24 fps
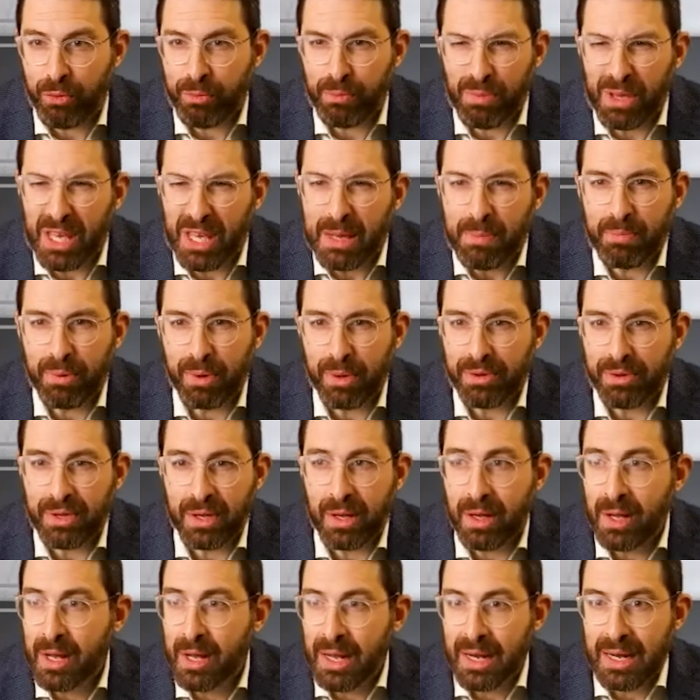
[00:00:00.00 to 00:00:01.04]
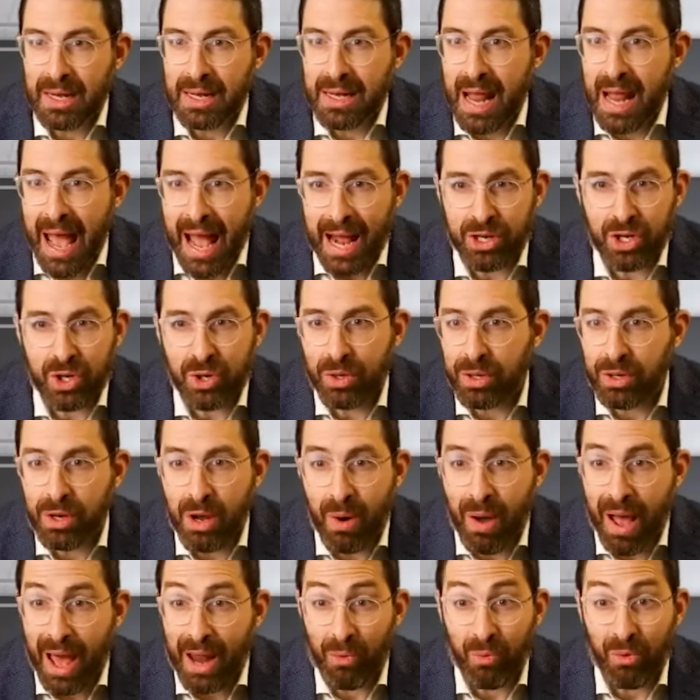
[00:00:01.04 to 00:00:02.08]
from people, to naturally
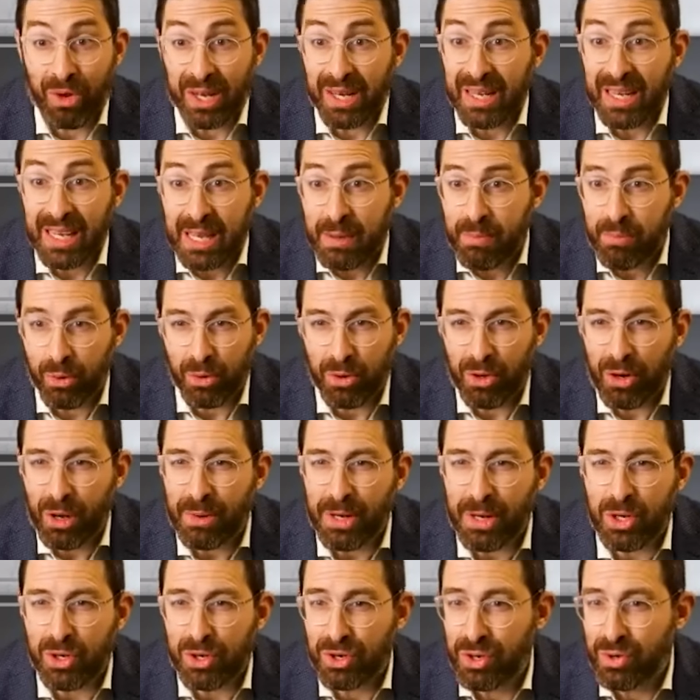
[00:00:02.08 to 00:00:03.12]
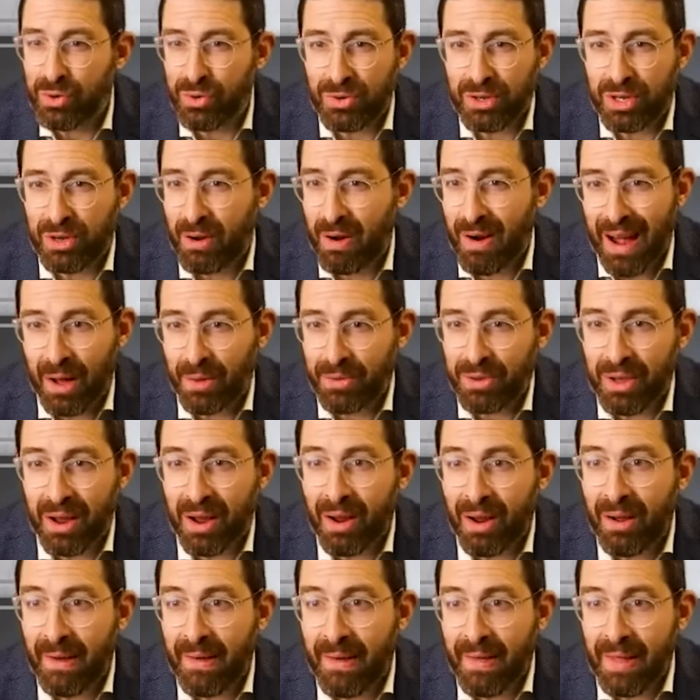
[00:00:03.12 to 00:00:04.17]
know how to read Hebrew. You know how many Jews there are out
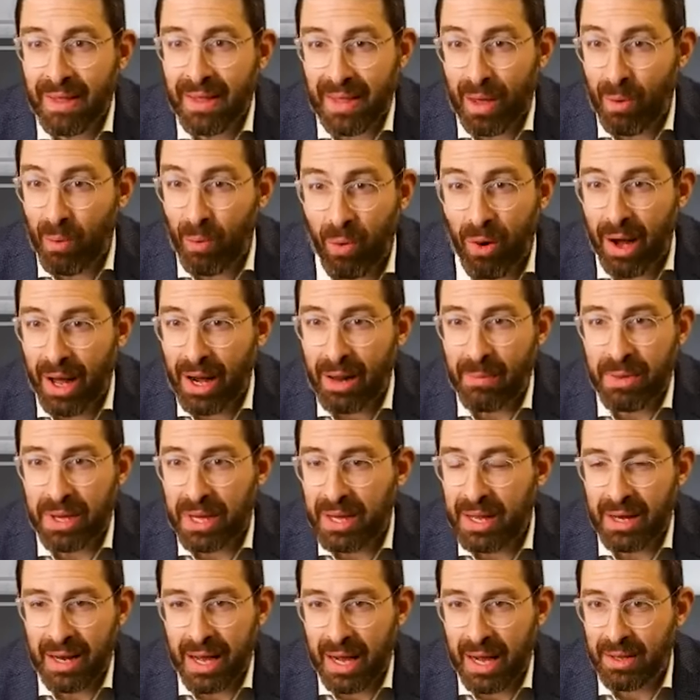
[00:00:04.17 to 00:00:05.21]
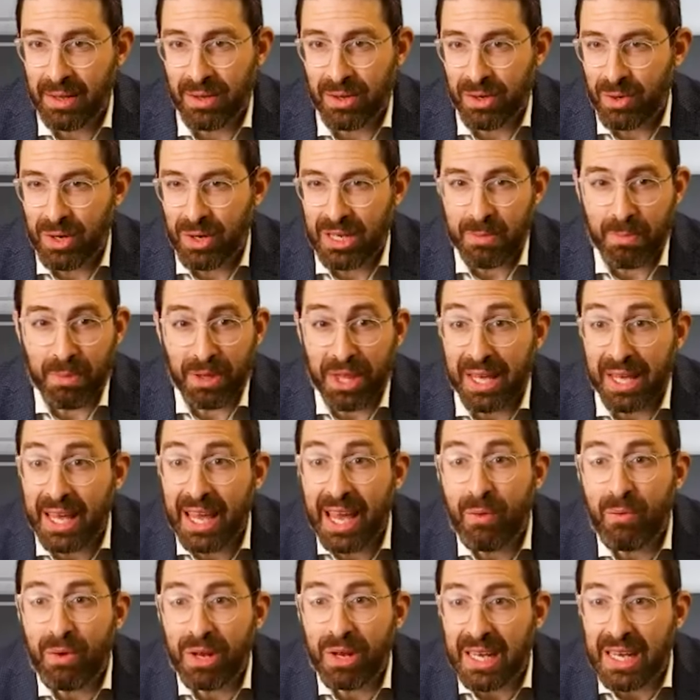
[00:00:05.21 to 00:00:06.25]
there that want to be connected to Judaism, but they
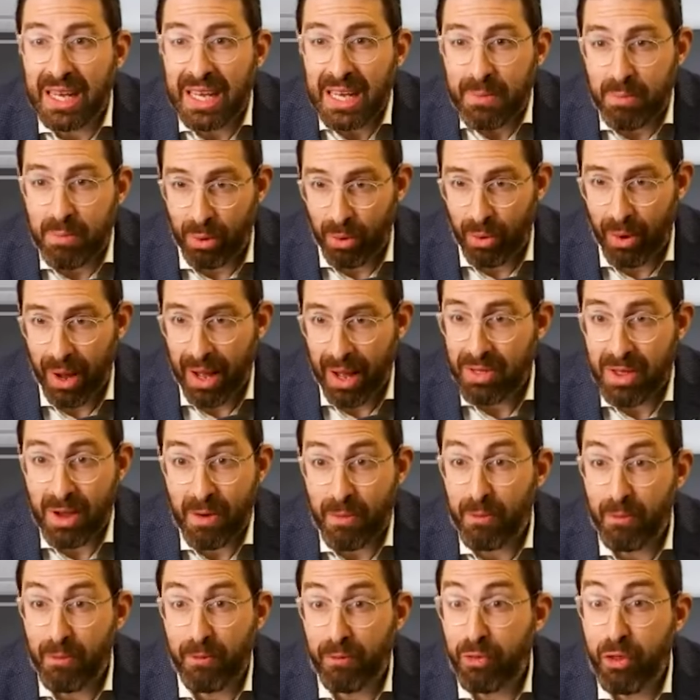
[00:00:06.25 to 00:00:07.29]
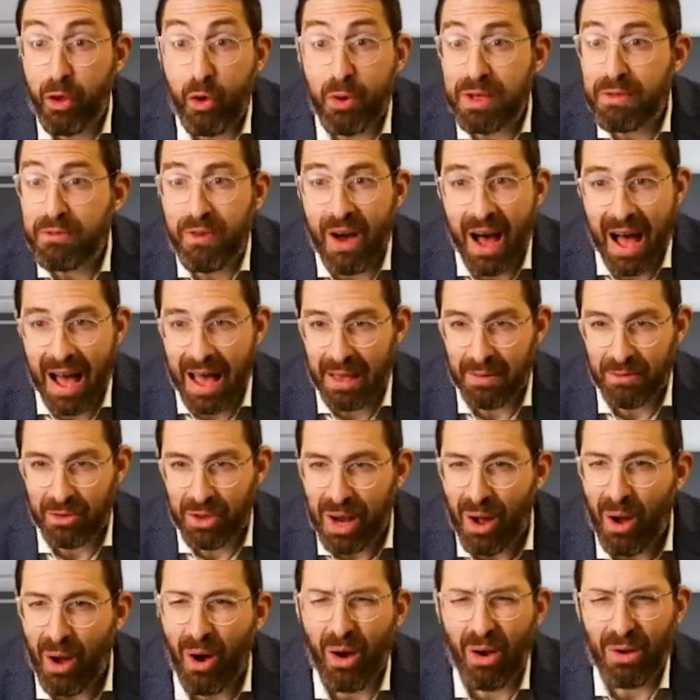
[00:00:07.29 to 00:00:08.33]
can't read Hebrew, and they're 35.
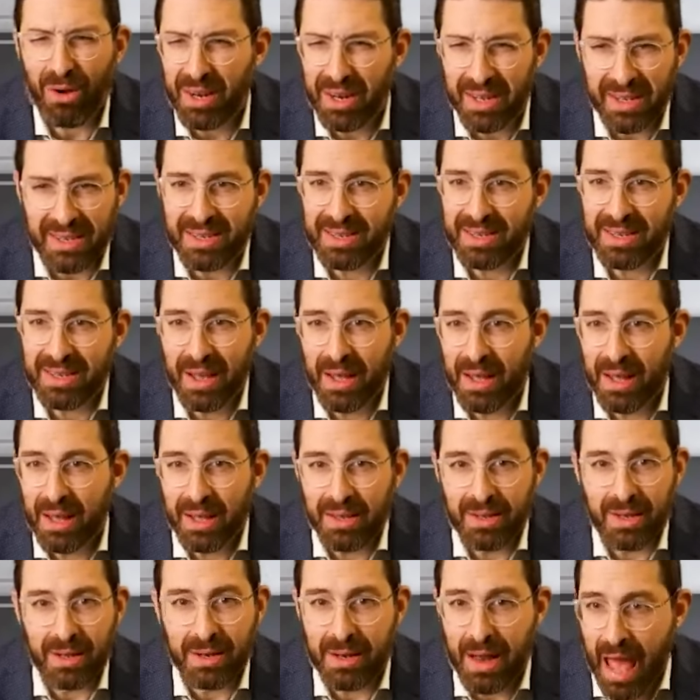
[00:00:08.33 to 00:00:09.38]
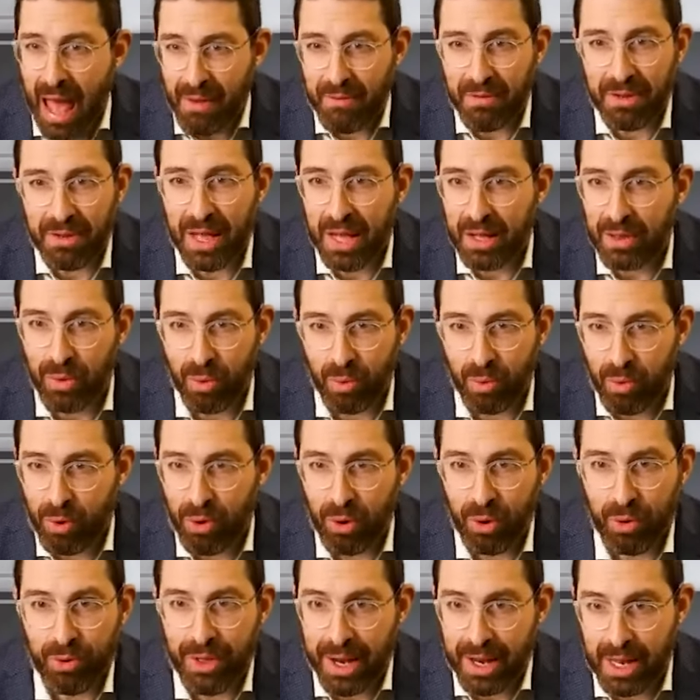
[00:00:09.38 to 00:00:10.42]
Do you know how hard it is to navigate the
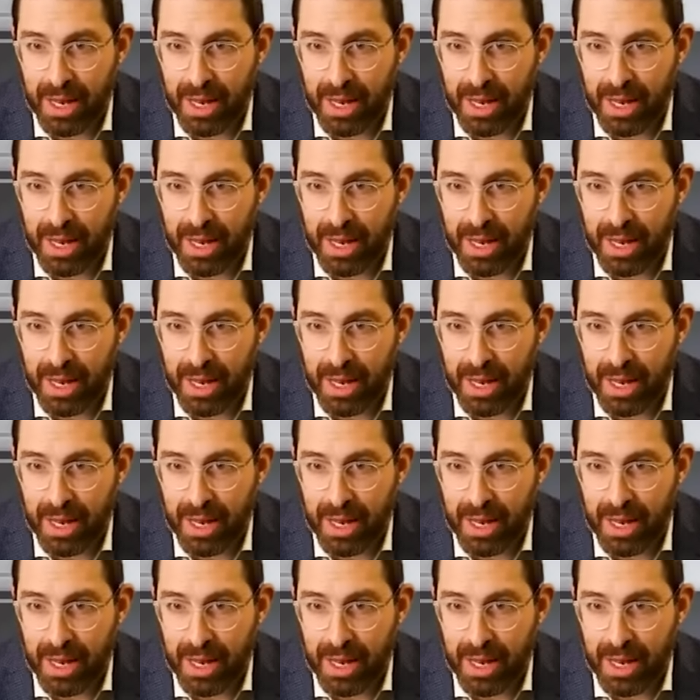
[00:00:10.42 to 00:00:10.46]
world